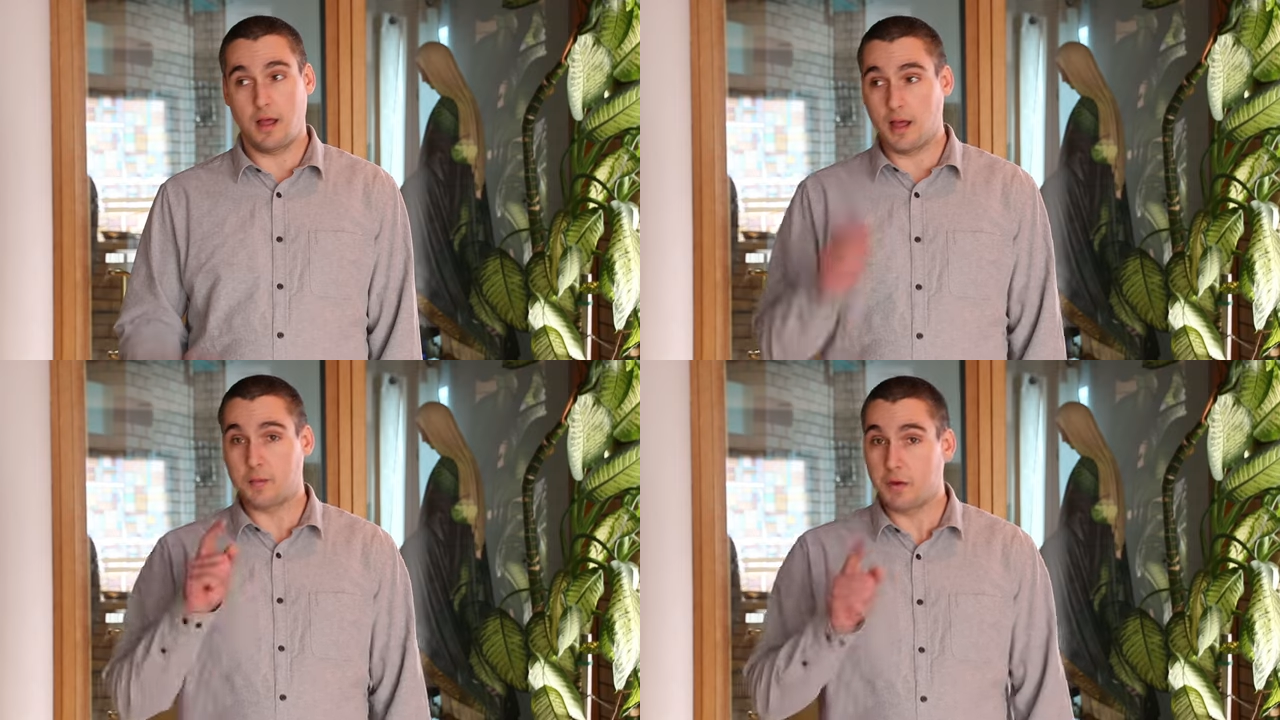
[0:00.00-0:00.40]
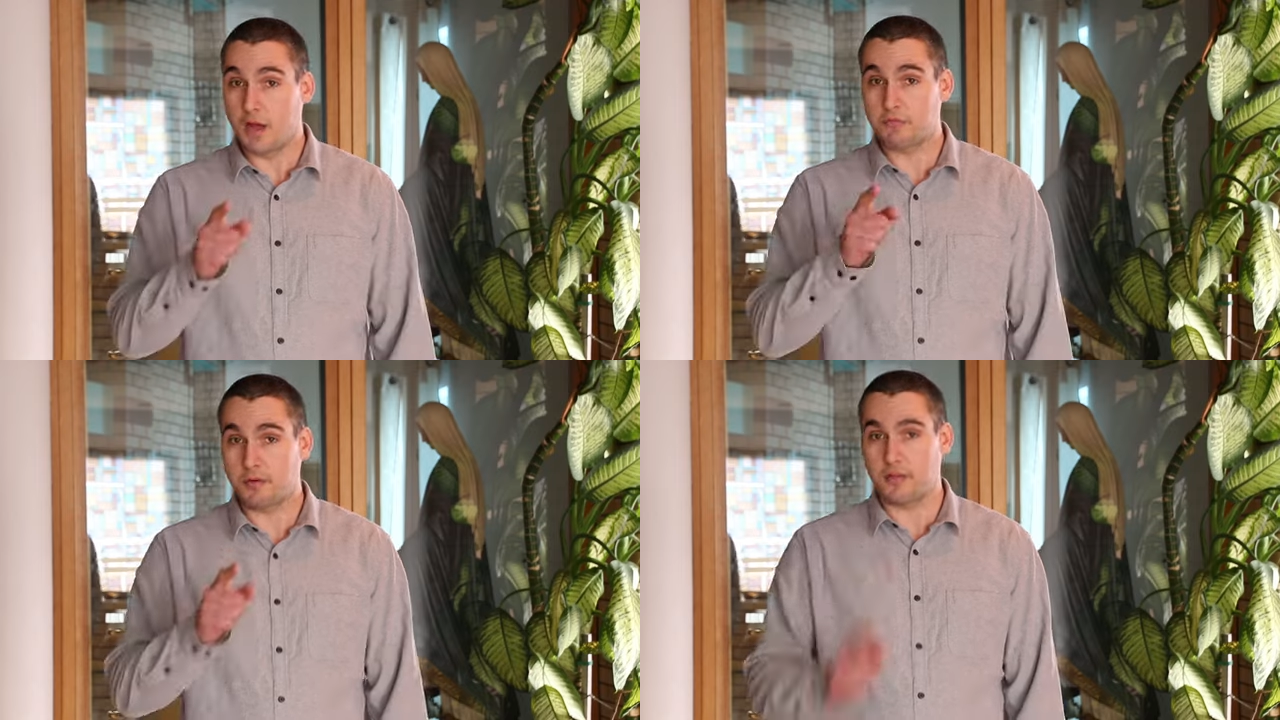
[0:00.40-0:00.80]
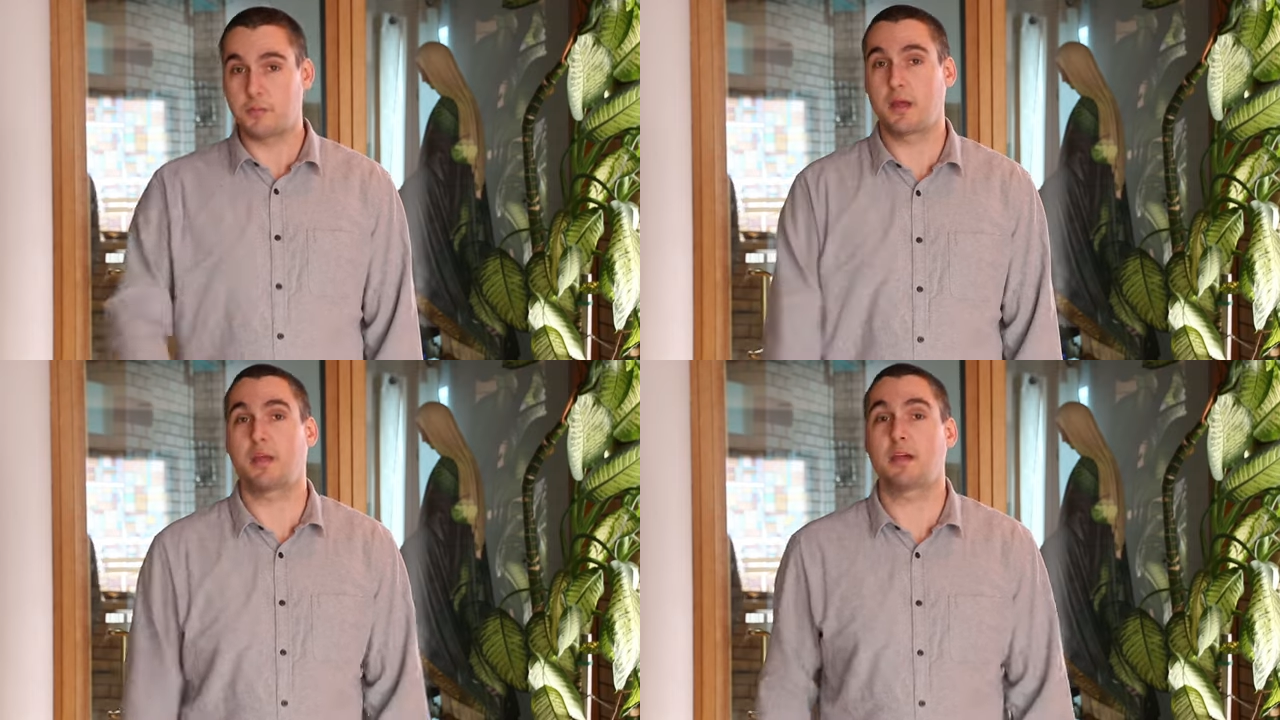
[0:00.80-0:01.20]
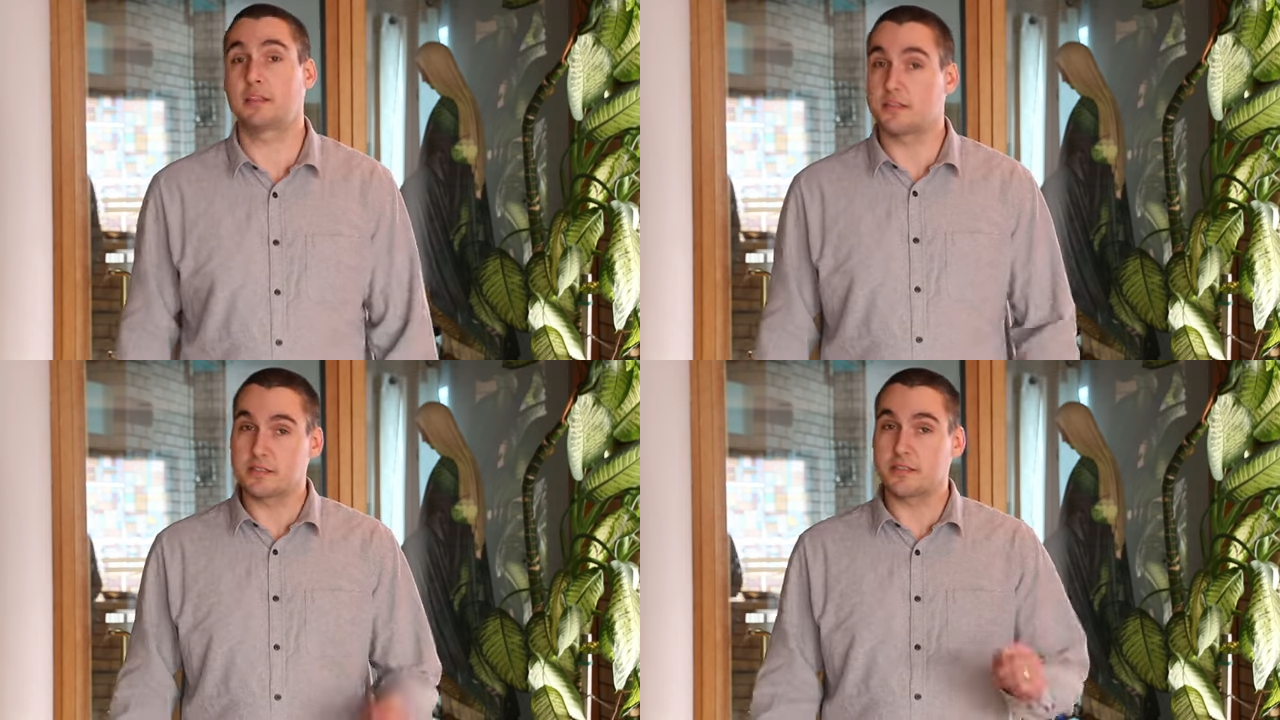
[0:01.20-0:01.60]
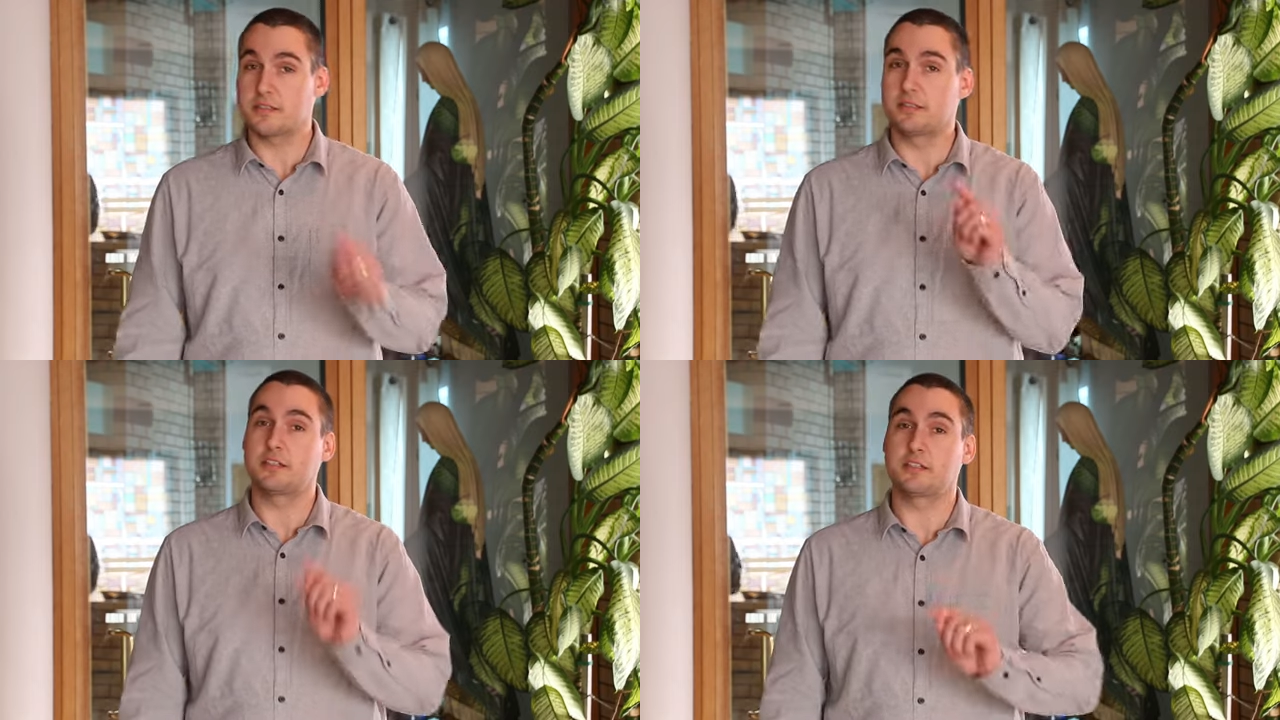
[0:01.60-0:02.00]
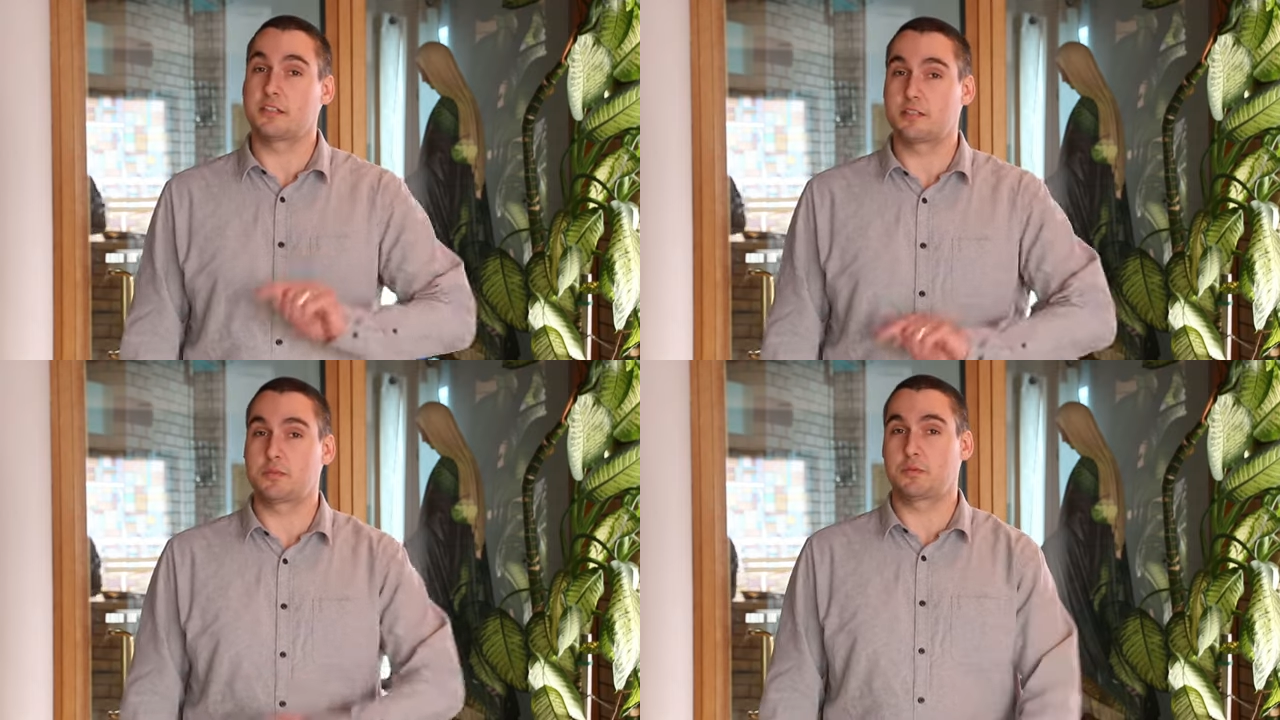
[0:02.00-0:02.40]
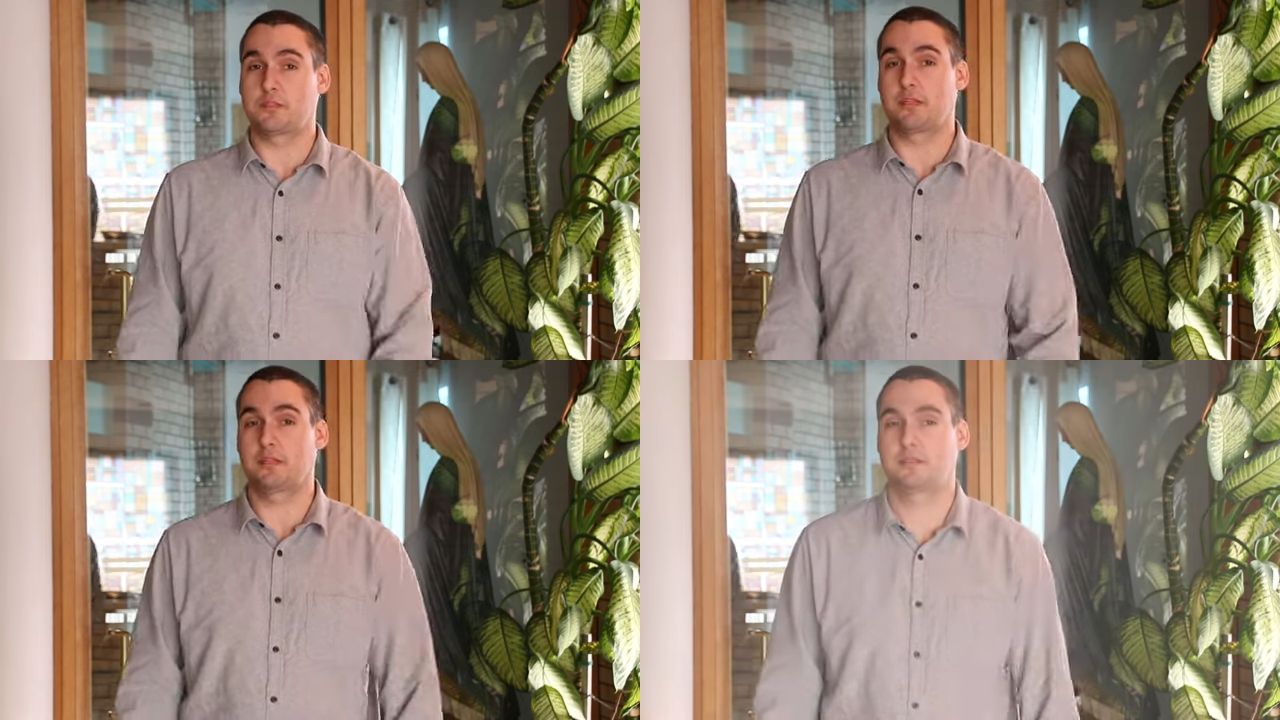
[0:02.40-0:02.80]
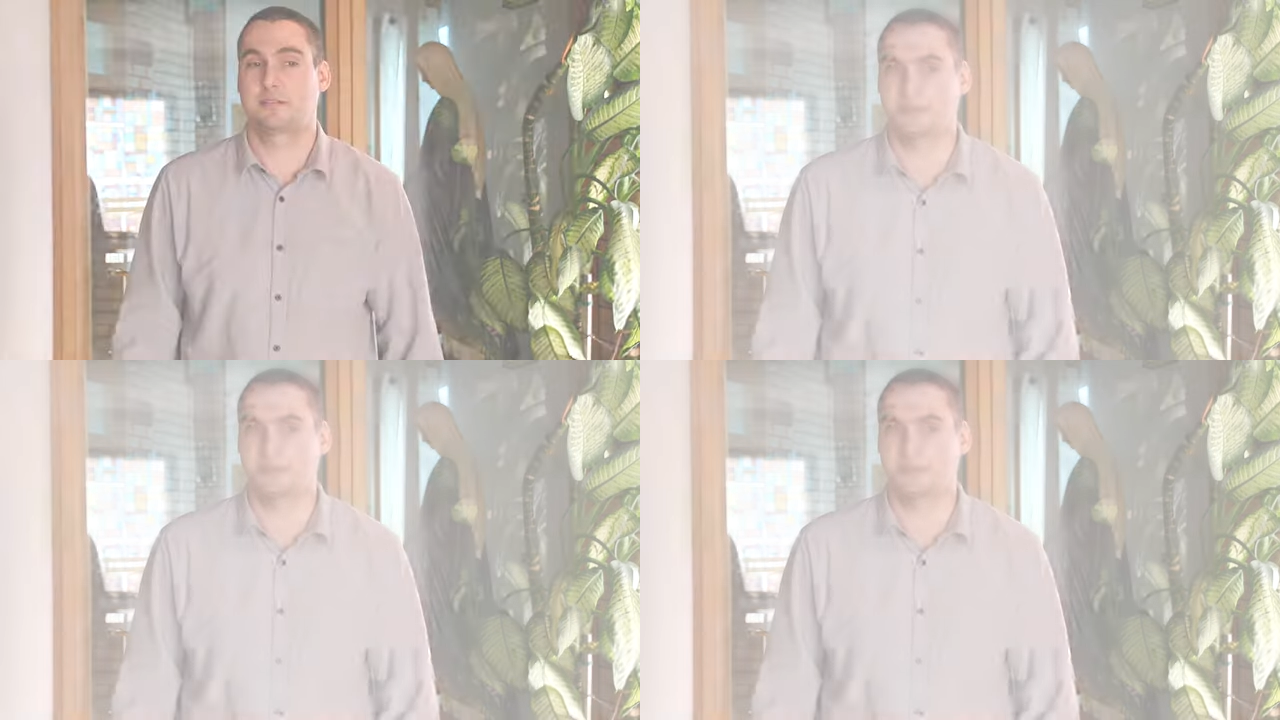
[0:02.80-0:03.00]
I'm not Father Mike, and this isn't Ascension Presents.